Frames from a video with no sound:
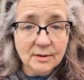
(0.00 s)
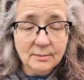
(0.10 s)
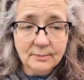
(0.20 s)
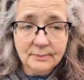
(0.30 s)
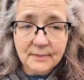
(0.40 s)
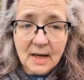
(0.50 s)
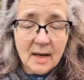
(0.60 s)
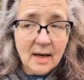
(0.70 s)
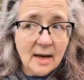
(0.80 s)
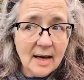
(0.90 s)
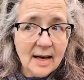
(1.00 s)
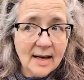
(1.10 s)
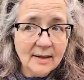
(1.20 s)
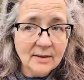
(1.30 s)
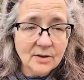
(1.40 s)
in a garden
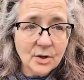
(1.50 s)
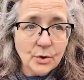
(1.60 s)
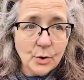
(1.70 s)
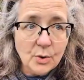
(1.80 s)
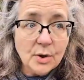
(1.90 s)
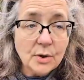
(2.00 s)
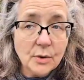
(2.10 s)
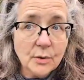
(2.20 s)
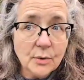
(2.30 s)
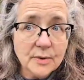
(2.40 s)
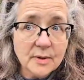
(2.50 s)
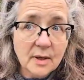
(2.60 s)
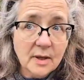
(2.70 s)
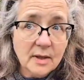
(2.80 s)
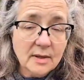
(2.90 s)
and you could
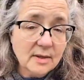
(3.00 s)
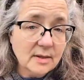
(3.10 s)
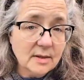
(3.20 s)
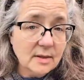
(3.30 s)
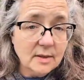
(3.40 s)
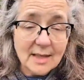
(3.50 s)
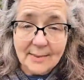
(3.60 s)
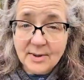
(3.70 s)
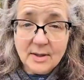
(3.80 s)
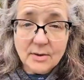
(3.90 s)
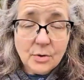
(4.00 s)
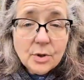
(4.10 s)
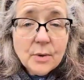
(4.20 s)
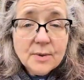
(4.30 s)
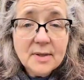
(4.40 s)
use some of
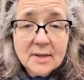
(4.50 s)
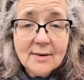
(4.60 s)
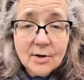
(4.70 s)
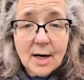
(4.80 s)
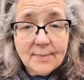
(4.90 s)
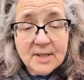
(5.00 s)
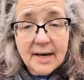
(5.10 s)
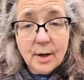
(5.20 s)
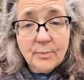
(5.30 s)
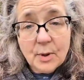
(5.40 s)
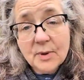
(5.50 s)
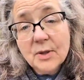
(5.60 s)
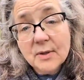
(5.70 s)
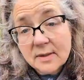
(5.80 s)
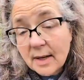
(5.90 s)
these, you could use these cover crops to help
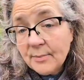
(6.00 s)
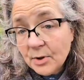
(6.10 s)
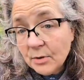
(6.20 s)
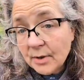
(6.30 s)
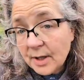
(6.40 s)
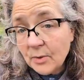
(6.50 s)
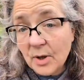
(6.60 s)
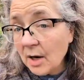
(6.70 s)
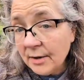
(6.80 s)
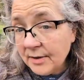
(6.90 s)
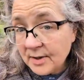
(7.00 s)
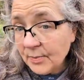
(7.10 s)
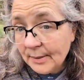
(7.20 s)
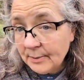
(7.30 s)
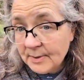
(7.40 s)
you to some degree with all
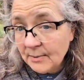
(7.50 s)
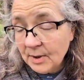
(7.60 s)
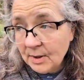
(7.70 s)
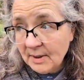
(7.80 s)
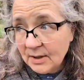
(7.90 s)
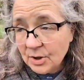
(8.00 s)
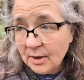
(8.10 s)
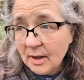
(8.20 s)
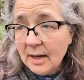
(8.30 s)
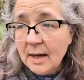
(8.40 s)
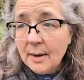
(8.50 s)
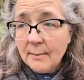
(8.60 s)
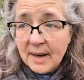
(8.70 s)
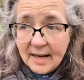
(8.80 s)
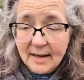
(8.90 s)
these problems I'm going to mention.
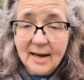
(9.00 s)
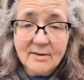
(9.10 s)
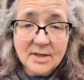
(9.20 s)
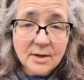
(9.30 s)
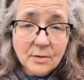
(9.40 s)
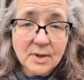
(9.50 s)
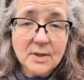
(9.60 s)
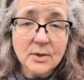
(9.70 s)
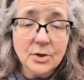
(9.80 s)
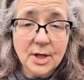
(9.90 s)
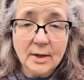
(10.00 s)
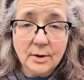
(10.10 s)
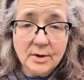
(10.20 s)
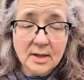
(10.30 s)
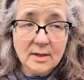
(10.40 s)
But having done the
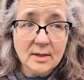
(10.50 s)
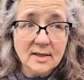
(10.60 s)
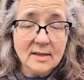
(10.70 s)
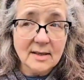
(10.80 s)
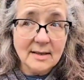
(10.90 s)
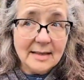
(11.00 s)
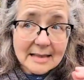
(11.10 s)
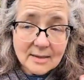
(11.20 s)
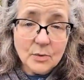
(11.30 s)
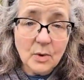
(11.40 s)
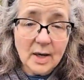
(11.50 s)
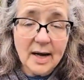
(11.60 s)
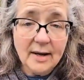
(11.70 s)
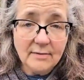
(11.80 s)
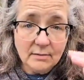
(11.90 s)
research and looked into this, this is
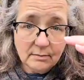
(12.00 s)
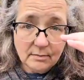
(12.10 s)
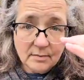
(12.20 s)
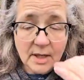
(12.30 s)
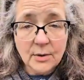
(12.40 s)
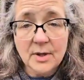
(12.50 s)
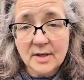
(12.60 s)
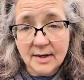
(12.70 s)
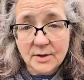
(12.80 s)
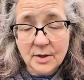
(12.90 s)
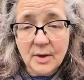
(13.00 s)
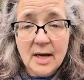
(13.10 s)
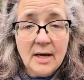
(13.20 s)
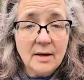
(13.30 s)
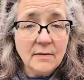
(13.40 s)
what I have narrowed it down
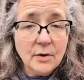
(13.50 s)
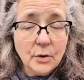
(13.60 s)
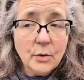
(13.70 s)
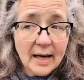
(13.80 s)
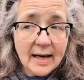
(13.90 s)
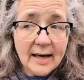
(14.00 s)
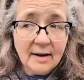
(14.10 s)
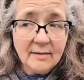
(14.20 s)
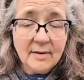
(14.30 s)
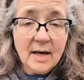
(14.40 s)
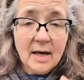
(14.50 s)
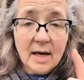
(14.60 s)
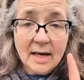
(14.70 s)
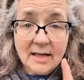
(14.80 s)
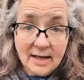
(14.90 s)
to. If you have
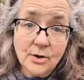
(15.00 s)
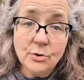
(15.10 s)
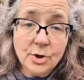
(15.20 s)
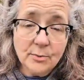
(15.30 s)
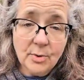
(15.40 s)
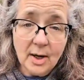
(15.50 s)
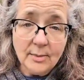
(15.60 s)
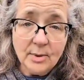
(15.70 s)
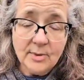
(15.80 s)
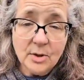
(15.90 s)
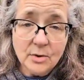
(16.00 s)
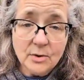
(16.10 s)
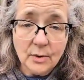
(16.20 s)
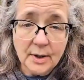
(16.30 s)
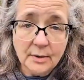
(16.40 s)
a nitrogen problem
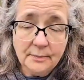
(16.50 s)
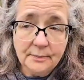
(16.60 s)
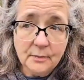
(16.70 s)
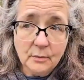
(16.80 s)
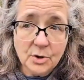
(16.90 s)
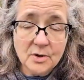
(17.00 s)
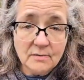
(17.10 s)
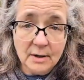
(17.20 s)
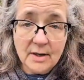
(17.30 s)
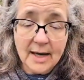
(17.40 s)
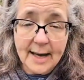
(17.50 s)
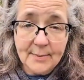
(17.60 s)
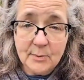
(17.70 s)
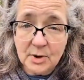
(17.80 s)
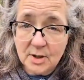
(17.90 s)
in your soil, which is very
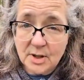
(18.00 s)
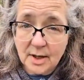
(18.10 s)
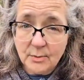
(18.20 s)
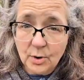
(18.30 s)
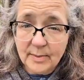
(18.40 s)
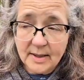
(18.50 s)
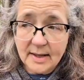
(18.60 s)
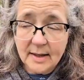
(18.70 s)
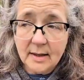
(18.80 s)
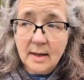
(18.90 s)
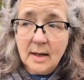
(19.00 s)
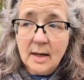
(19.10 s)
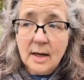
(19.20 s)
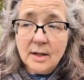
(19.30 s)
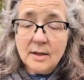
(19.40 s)
common, we're going to talk more about that,
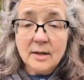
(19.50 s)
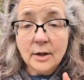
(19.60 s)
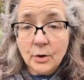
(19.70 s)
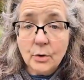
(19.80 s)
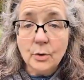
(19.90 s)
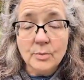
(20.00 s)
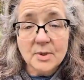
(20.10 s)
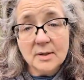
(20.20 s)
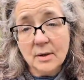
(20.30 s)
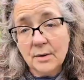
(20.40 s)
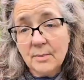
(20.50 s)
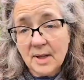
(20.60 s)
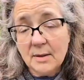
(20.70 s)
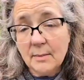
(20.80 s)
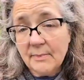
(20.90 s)
then legumes is
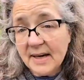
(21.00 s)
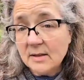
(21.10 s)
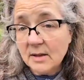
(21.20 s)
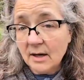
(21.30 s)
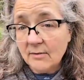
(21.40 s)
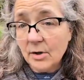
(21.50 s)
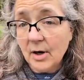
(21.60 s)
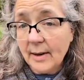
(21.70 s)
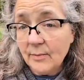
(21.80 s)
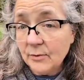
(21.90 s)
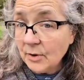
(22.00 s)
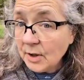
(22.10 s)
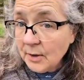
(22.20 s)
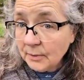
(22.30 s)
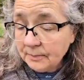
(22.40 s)
going to be the best cover crop
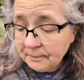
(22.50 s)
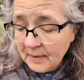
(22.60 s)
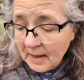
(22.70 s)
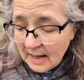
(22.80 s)
for you.